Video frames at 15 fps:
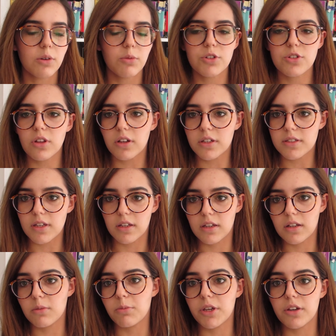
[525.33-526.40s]
which looks like
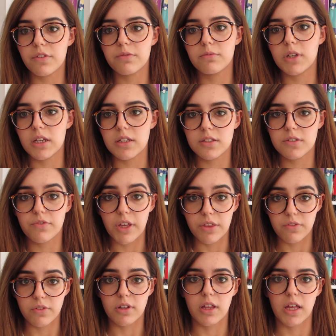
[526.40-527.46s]
it'll be a nice,
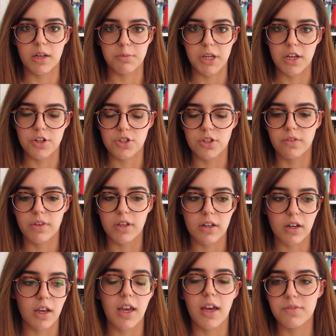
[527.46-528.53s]
faithful adaptation of
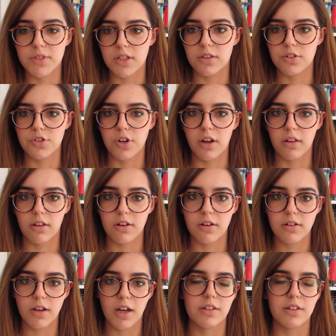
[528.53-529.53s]
it. I have seen the trailer.